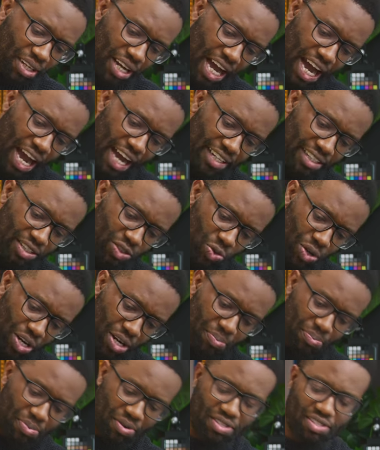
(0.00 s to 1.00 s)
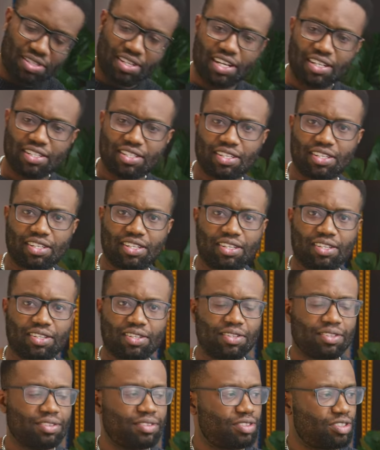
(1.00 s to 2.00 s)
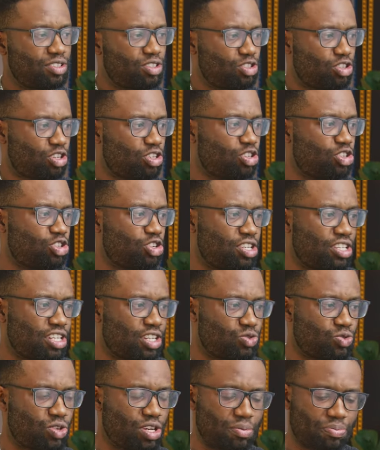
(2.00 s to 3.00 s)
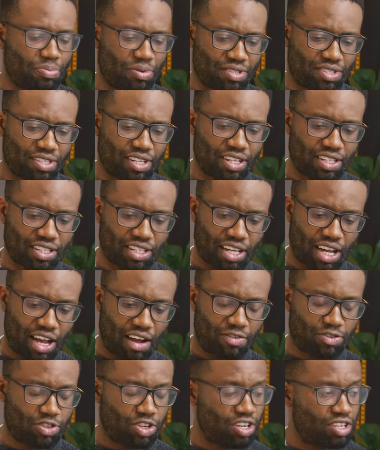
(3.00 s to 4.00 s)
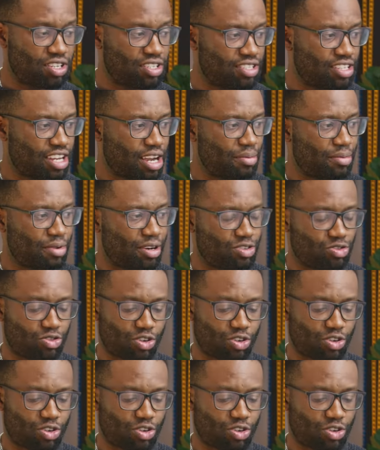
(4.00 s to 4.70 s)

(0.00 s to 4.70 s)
at 20%. Just to show you that 20%. I've turned on this camera, it's